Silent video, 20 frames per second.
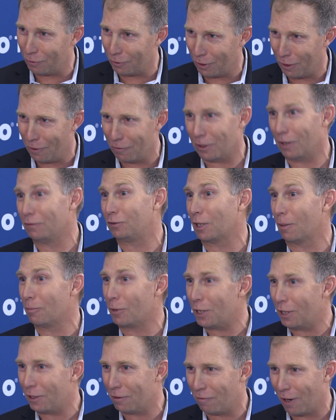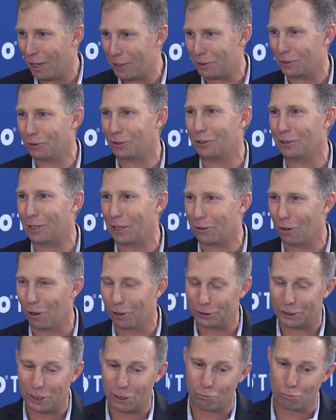of some of the innovations and
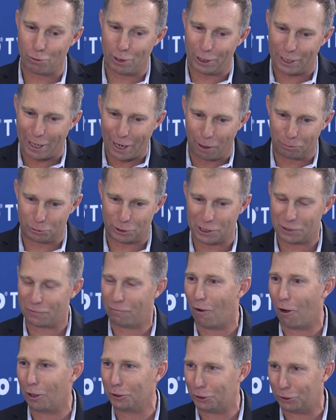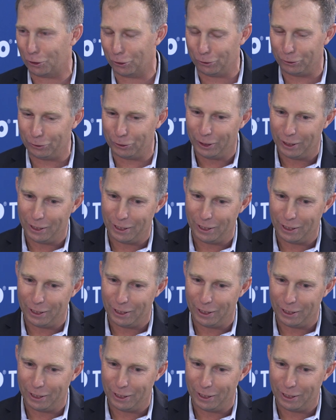technology. It really helps us fine tune